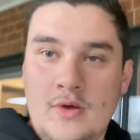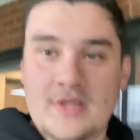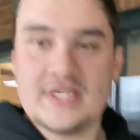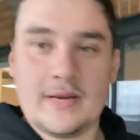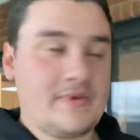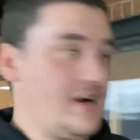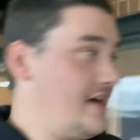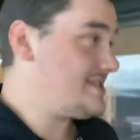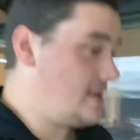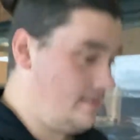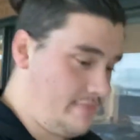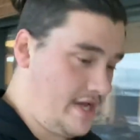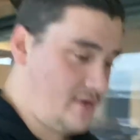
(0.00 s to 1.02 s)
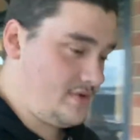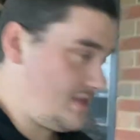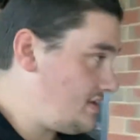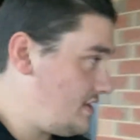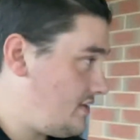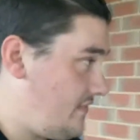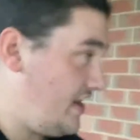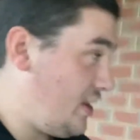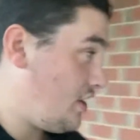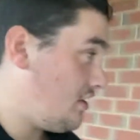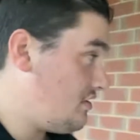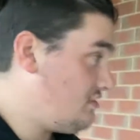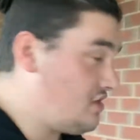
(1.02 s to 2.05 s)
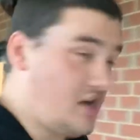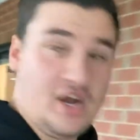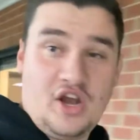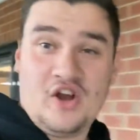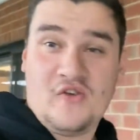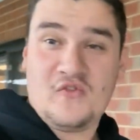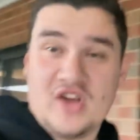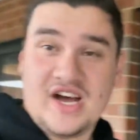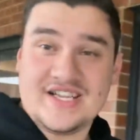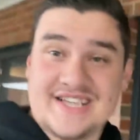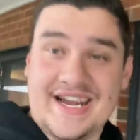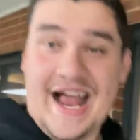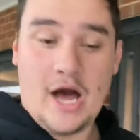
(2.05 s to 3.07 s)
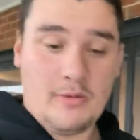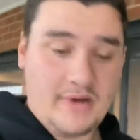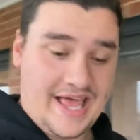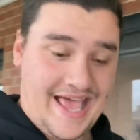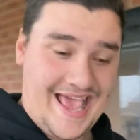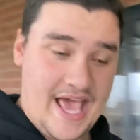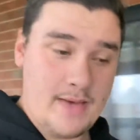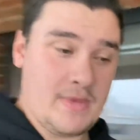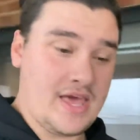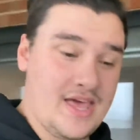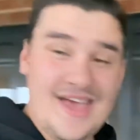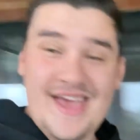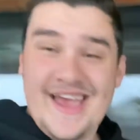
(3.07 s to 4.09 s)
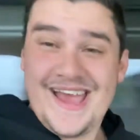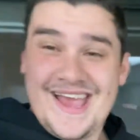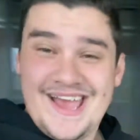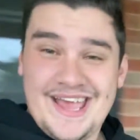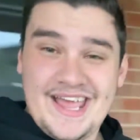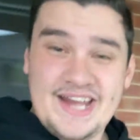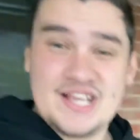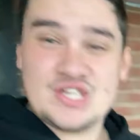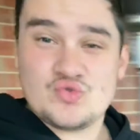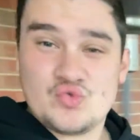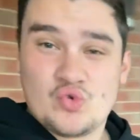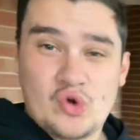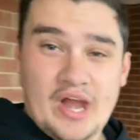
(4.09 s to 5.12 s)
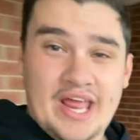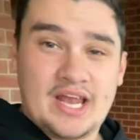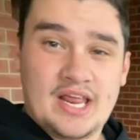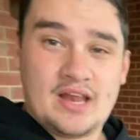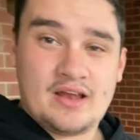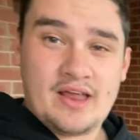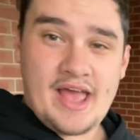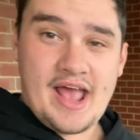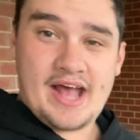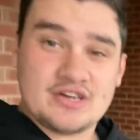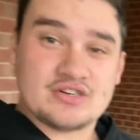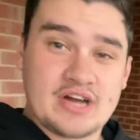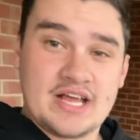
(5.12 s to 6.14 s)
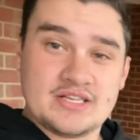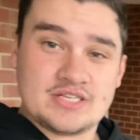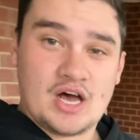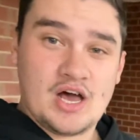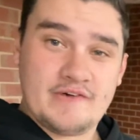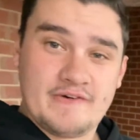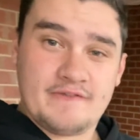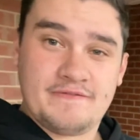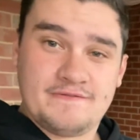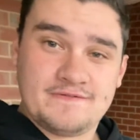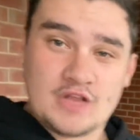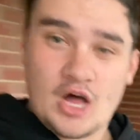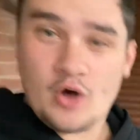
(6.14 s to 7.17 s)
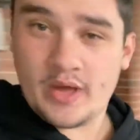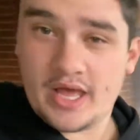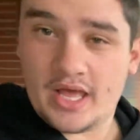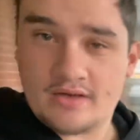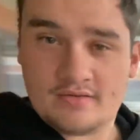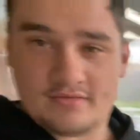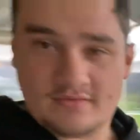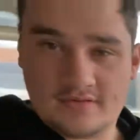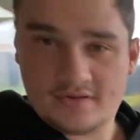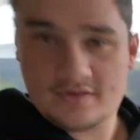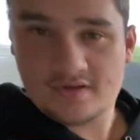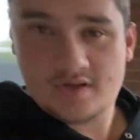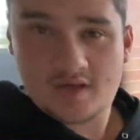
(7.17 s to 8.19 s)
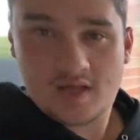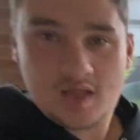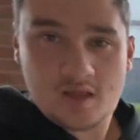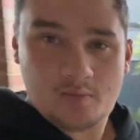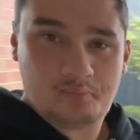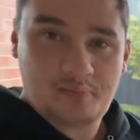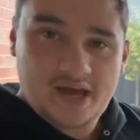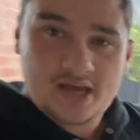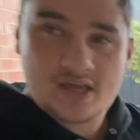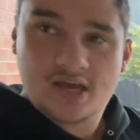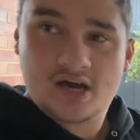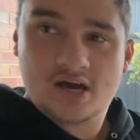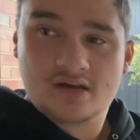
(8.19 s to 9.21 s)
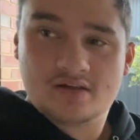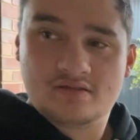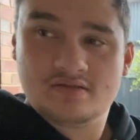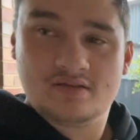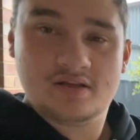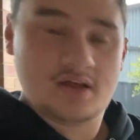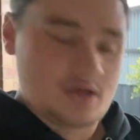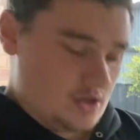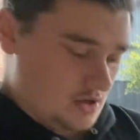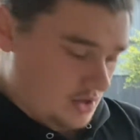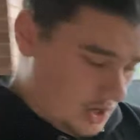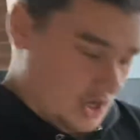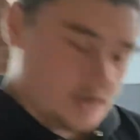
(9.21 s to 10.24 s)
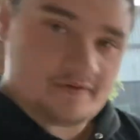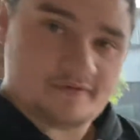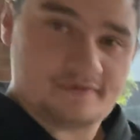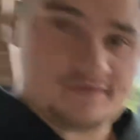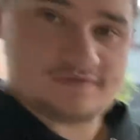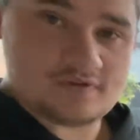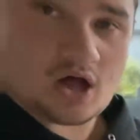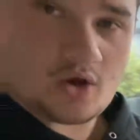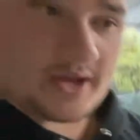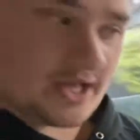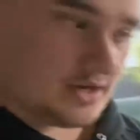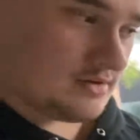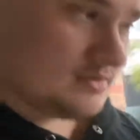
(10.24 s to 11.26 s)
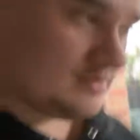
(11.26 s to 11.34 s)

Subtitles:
What's up, guys? I'm back with another video. I don't know if you guys are gonna be able to hear me. It is raining, our drains are overflowing, the backyard overflowing